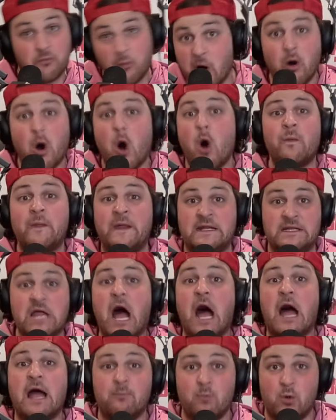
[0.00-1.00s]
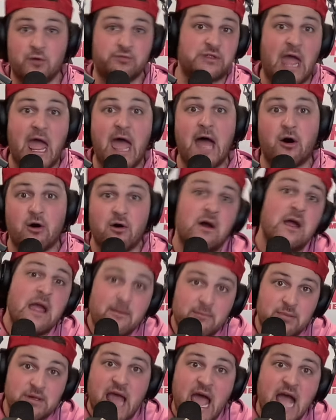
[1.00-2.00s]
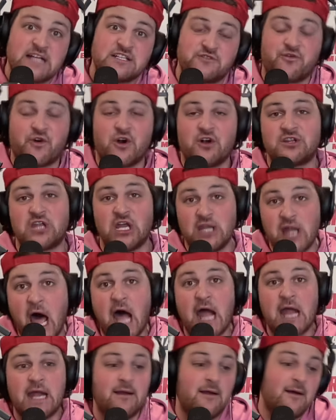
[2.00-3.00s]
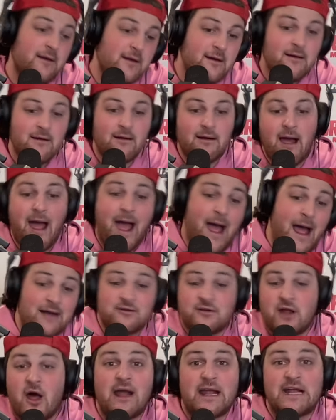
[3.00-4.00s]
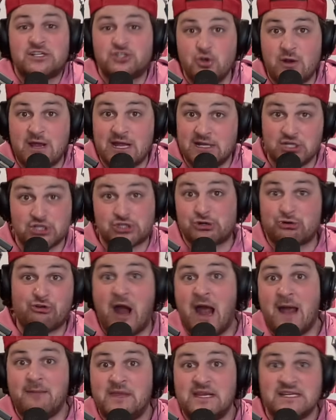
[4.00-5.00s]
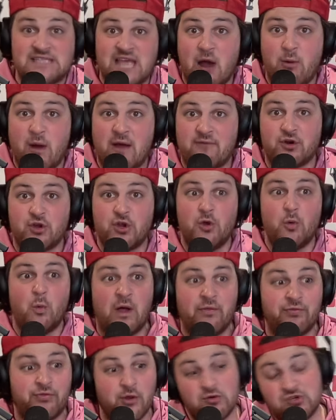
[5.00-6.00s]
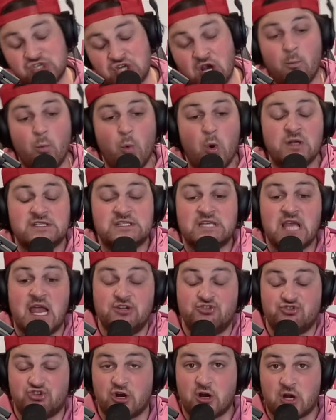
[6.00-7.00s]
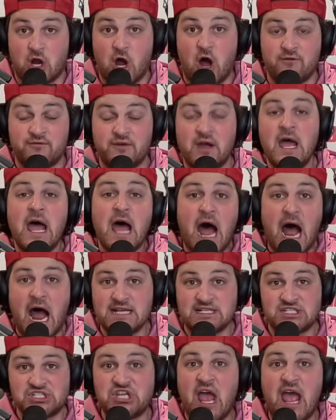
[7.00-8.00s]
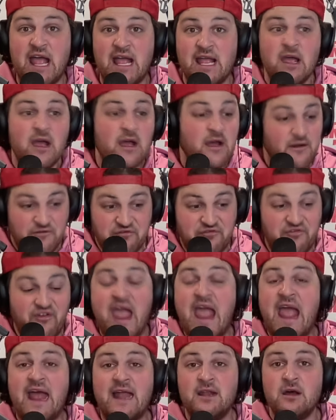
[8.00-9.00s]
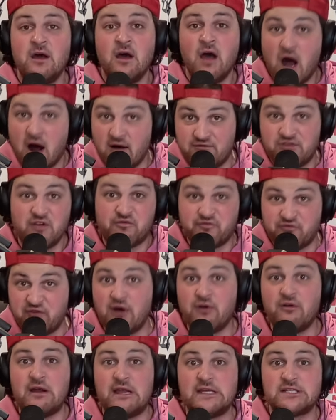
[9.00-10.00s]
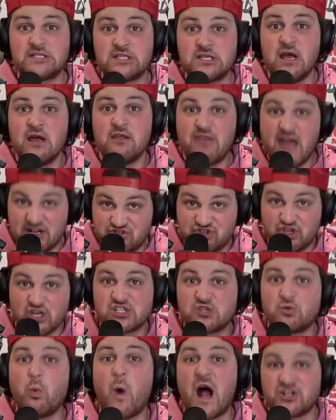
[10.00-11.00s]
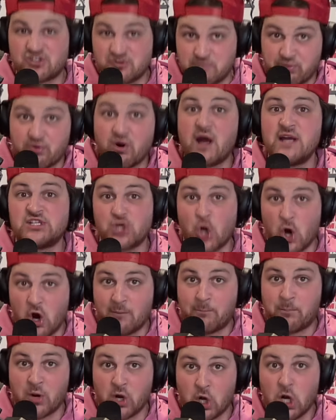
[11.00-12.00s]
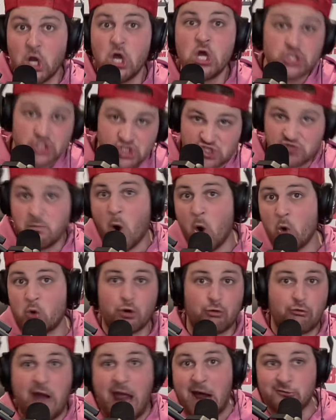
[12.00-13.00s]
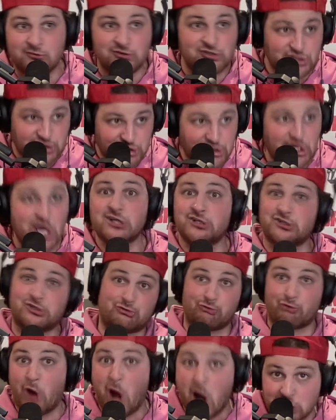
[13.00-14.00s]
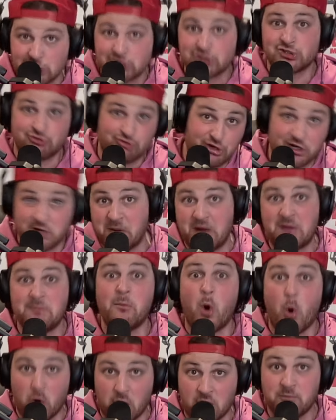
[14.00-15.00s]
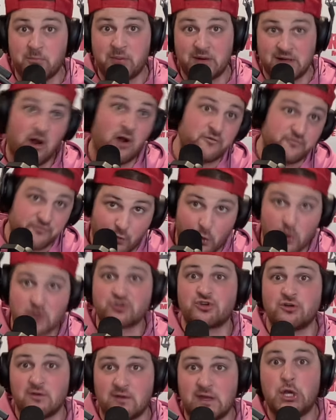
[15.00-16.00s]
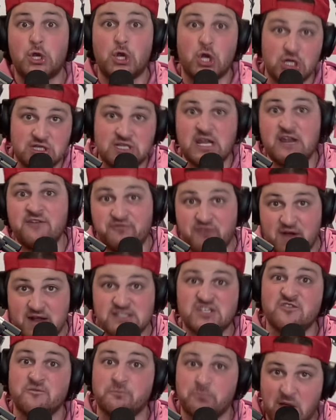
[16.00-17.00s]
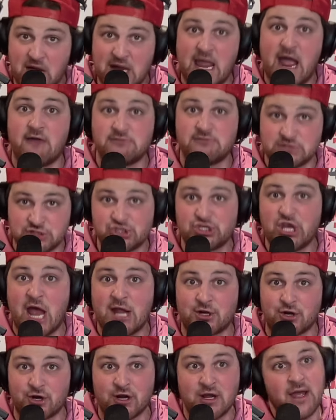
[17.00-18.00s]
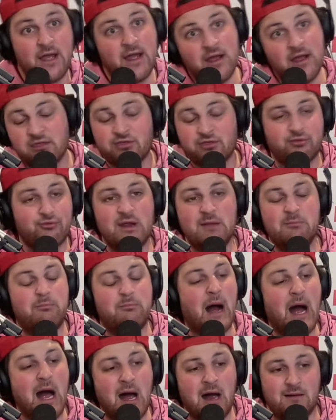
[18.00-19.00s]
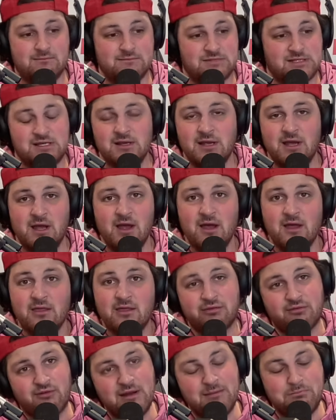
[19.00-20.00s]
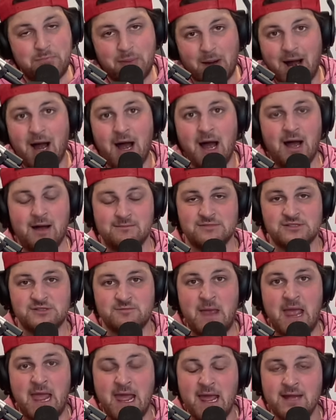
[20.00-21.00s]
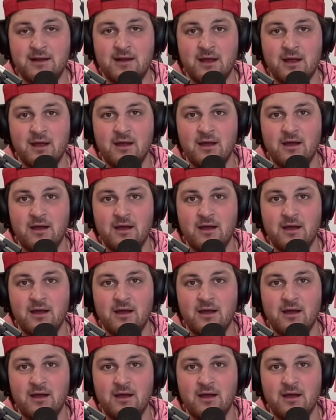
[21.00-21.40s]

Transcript: Well, only time will tell. But as for tonight, I don't know. I guess you can describe this however you want to. Some would say jerk off. I say fan of the Phillies that just watched Bryce Harper smoke around 6 runs. Should have been more, but unfortunately, good defensive play out in center. 3 bombs. 3 bombs, man.